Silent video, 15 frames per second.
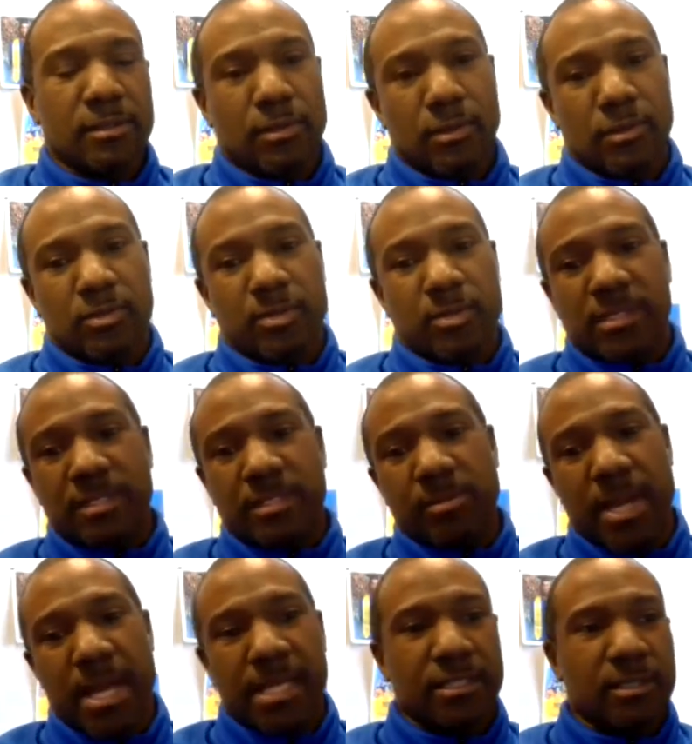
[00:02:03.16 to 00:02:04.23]
you know, especially
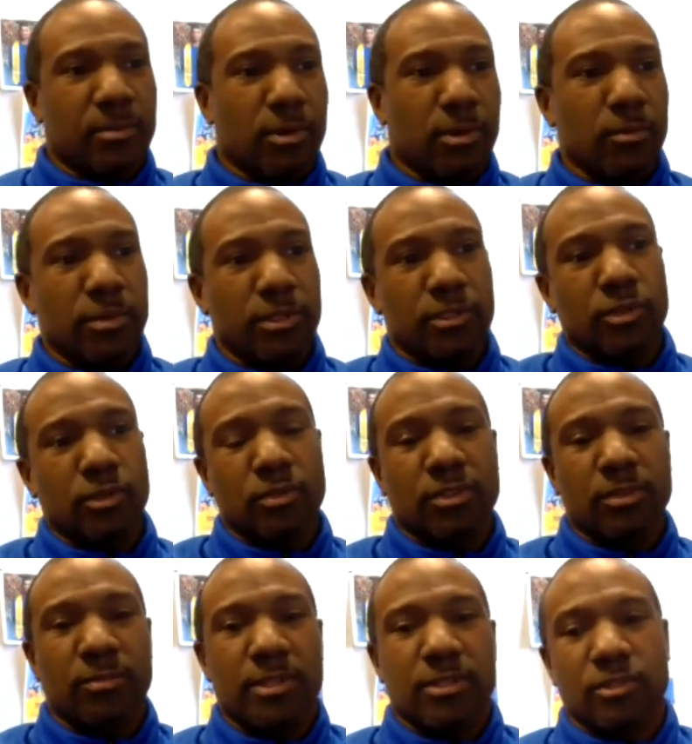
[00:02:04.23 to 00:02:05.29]
basketball, we're a two
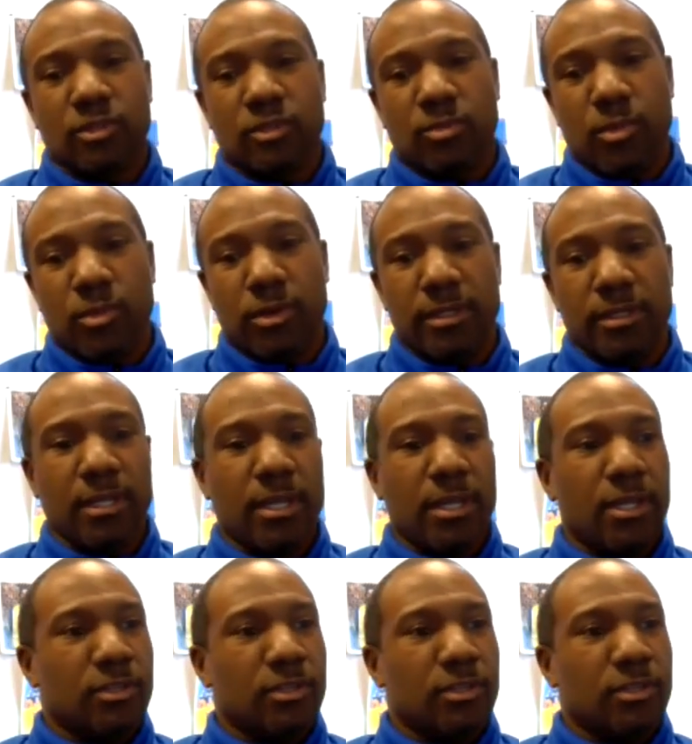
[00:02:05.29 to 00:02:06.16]
semester sport.